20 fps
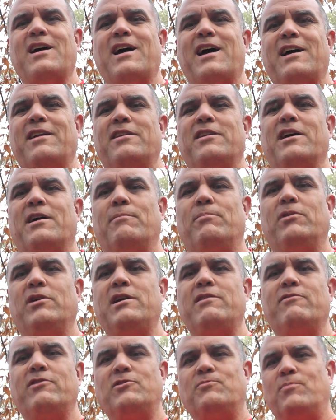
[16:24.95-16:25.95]
I did not
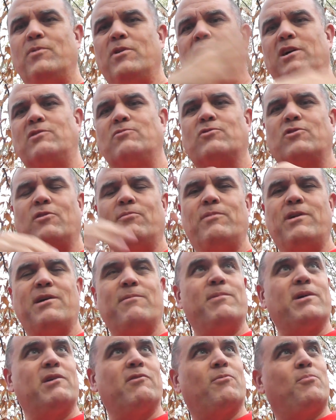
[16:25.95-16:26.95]
believe these bugs were going to be
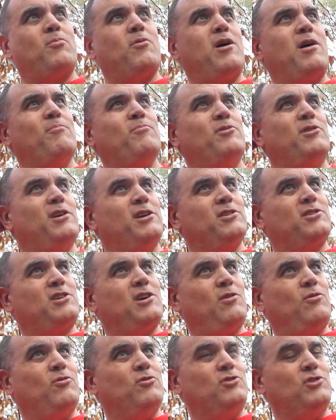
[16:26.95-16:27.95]
that big of a problem today, as
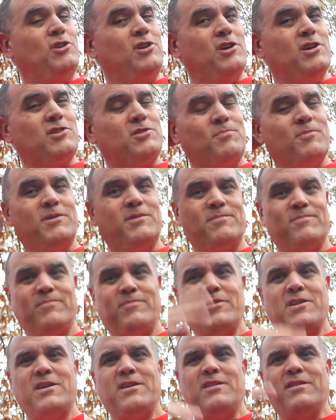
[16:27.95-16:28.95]
cold as it is, but
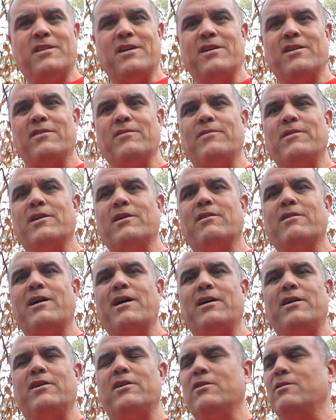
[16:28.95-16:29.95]
they're
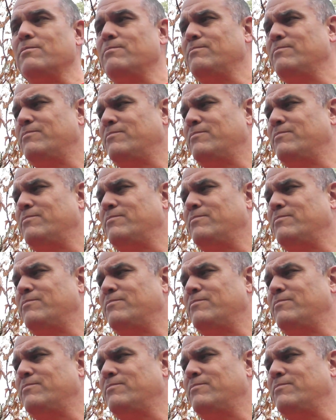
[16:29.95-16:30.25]
out here